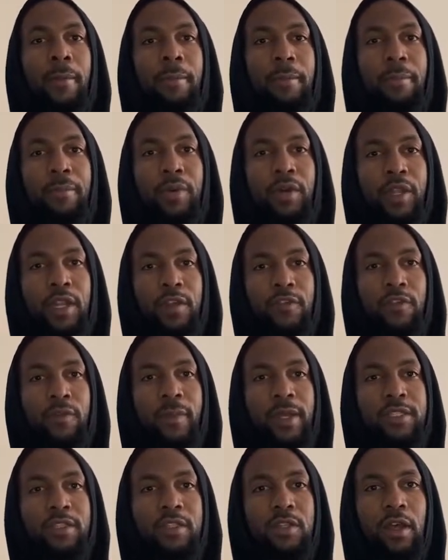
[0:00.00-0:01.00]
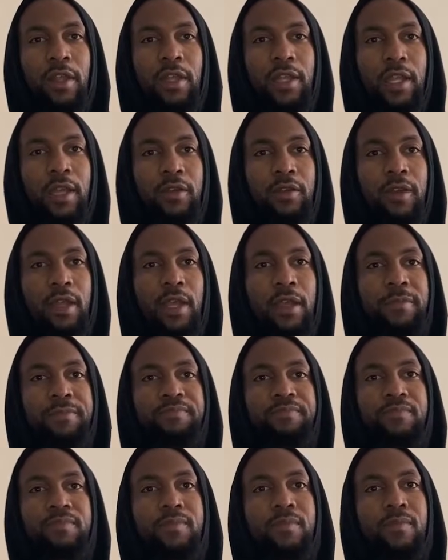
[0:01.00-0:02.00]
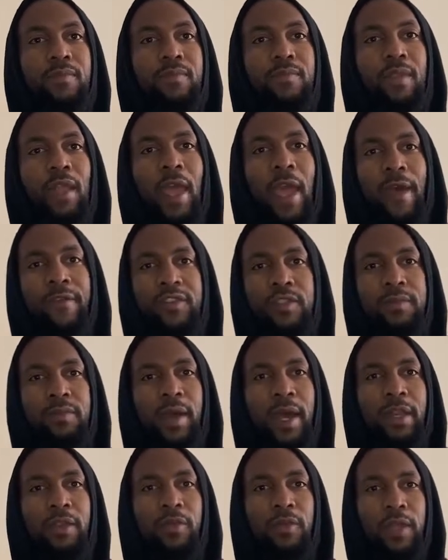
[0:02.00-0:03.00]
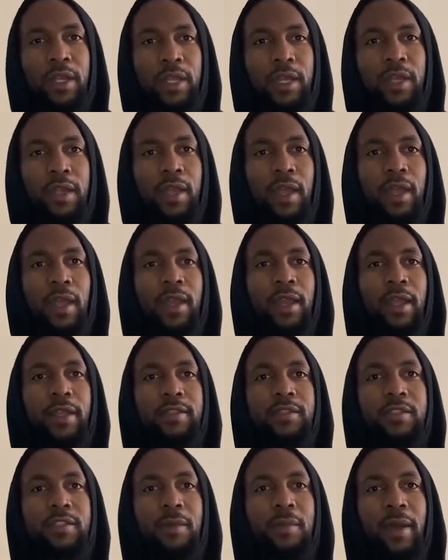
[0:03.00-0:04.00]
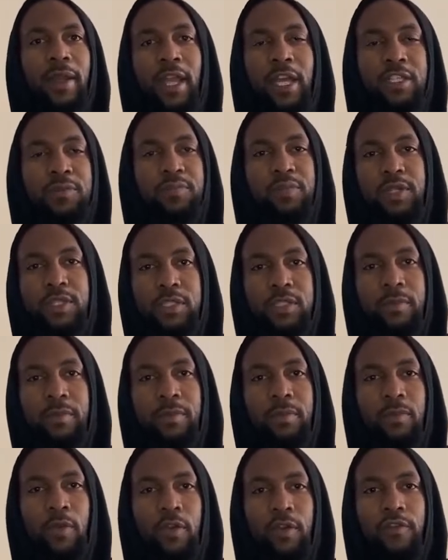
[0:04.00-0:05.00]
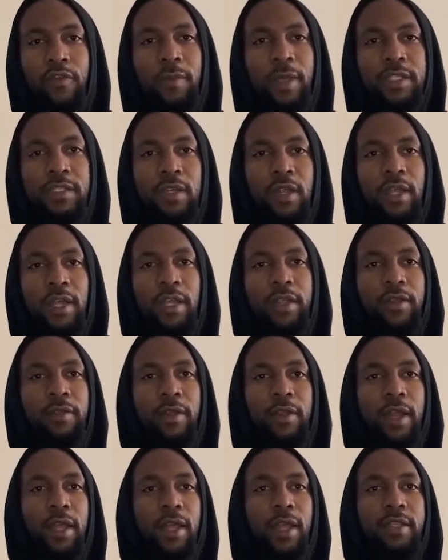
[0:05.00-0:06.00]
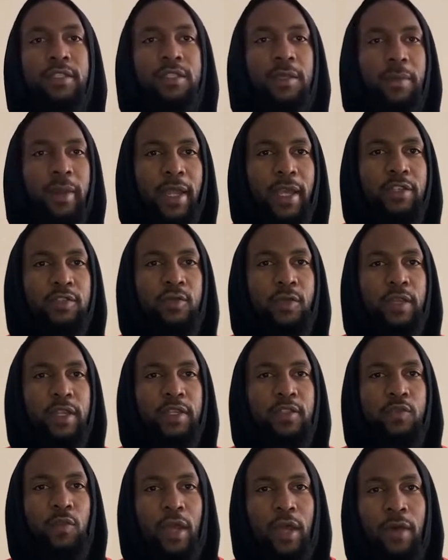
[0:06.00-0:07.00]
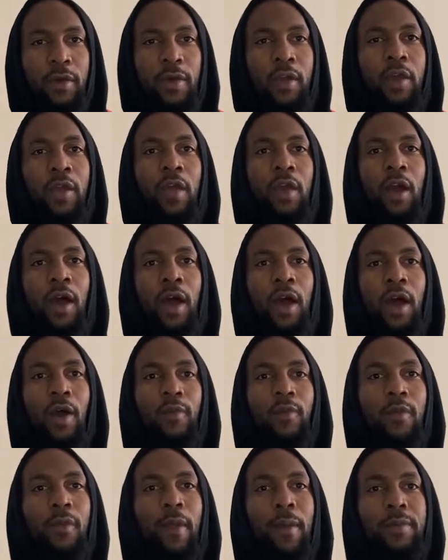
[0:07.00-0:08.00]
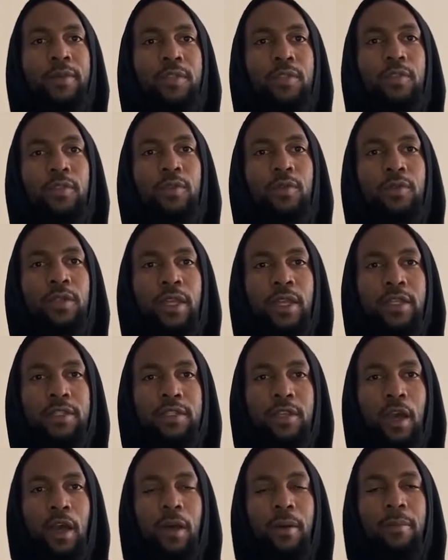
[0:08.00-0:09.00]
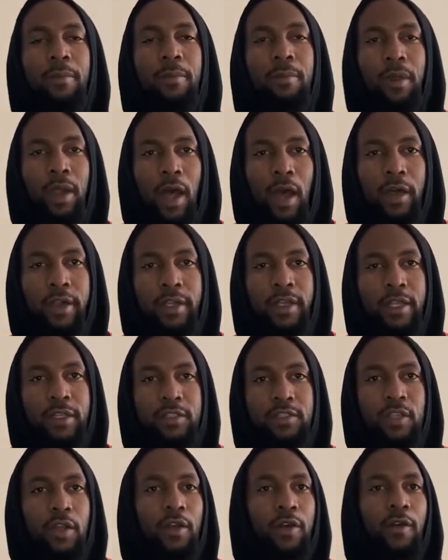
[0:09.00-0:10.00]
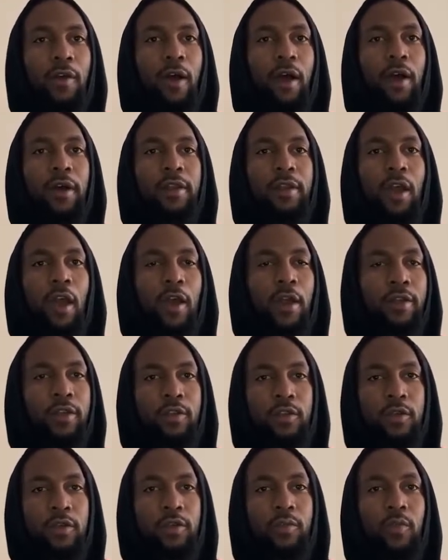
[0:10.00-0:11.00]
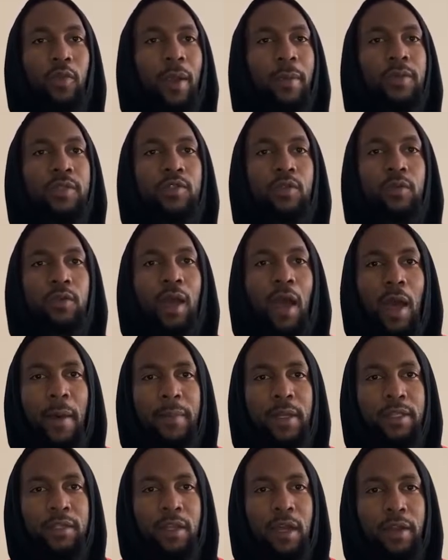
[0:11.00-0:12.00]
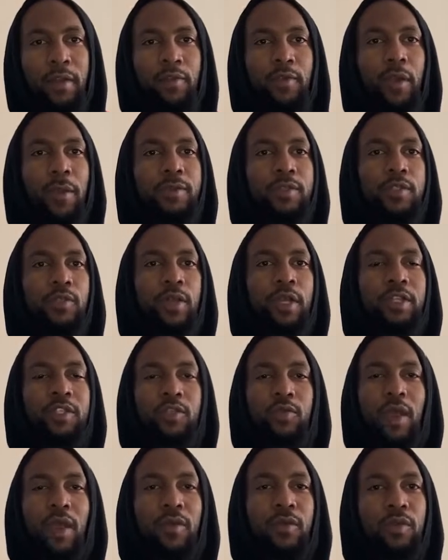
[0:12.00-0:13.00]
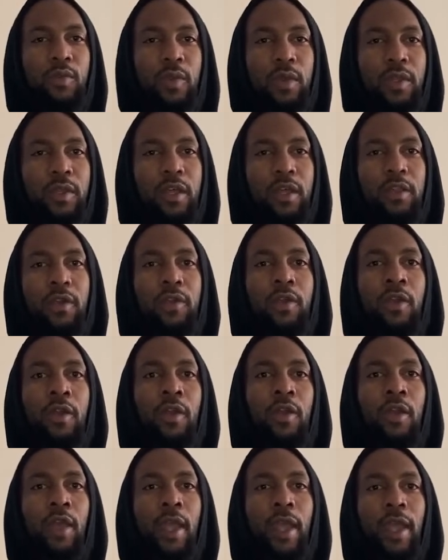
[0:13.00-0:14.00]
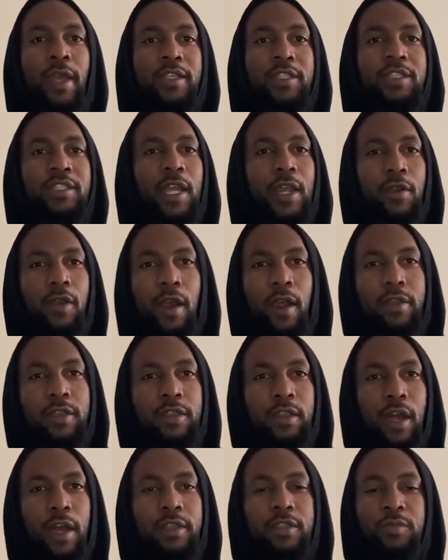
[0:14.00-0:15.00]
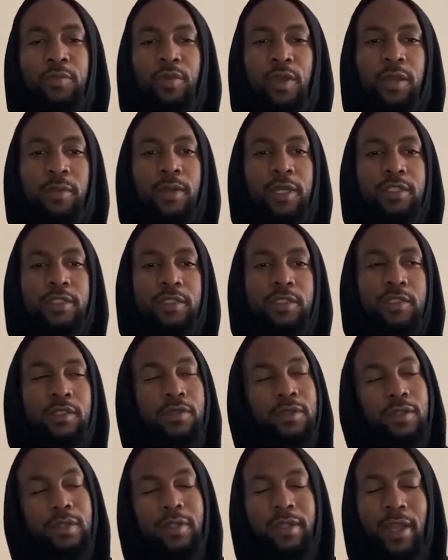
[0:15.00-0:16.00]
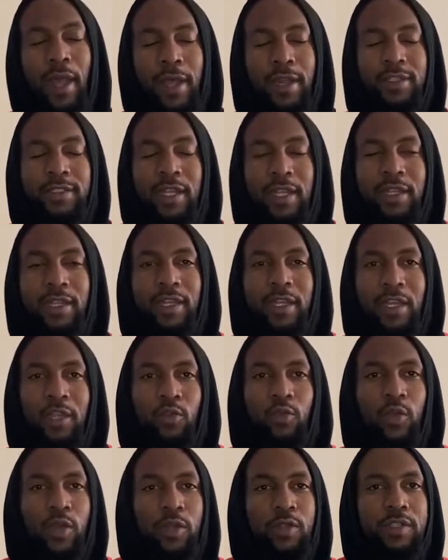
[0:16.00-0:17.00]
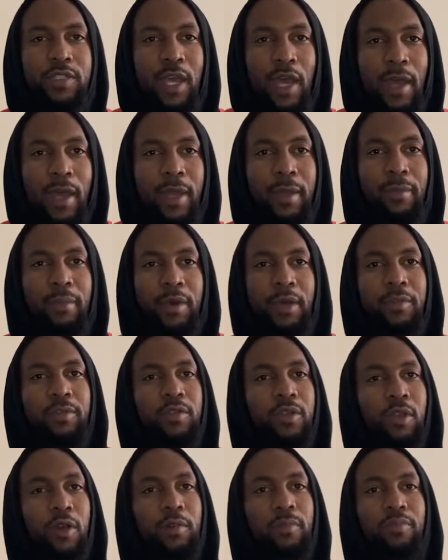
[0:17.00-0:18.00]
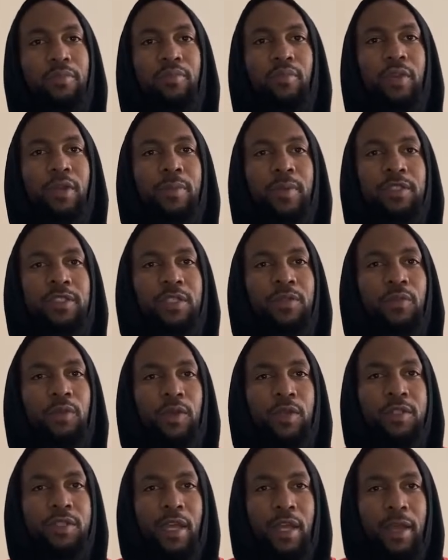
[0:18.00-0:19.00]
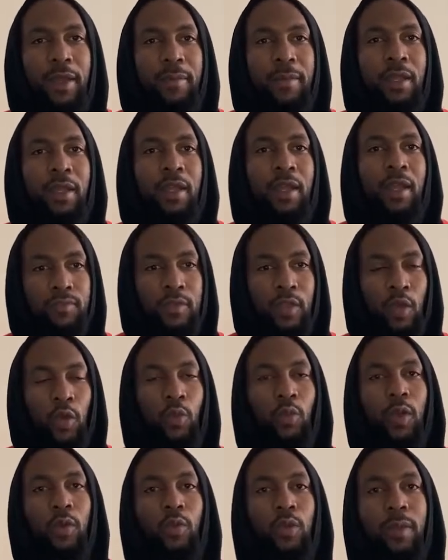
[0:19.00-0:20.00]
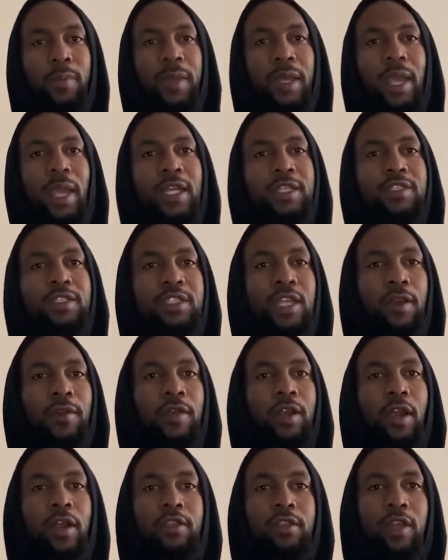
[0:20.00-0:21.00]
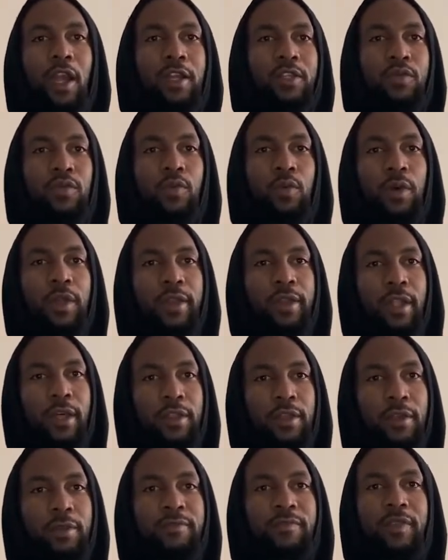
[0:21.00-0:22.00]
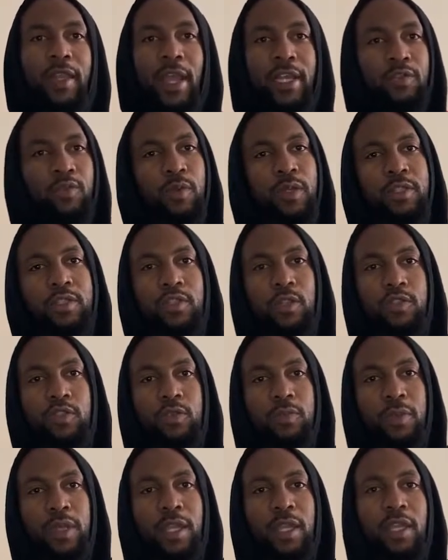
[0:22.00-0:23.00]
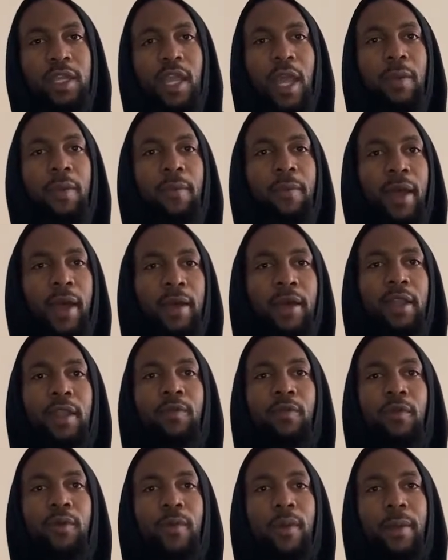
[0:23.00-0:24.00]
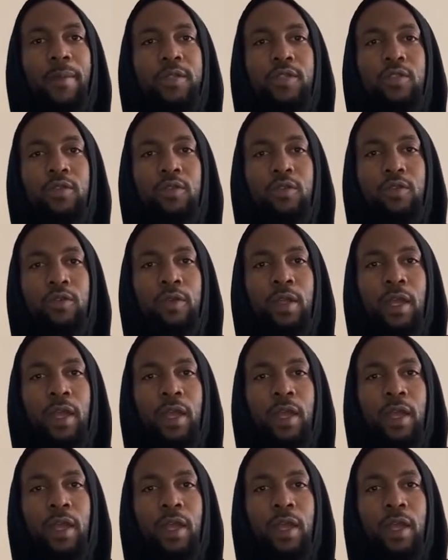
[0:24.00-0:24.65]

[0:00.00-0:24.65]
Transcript: put information on the internet, have somebody read it, and then somebody else put some more information on the internet and somebody else read it as well. We were able to do things called blogging. So on an article, we were able to comment on it. We were able to interact with one another and share our thoughts pretty much, not exactly in real time, but pretty much in real time. When we began sharing our thoughts with one another, that's when social media came about, and we were able to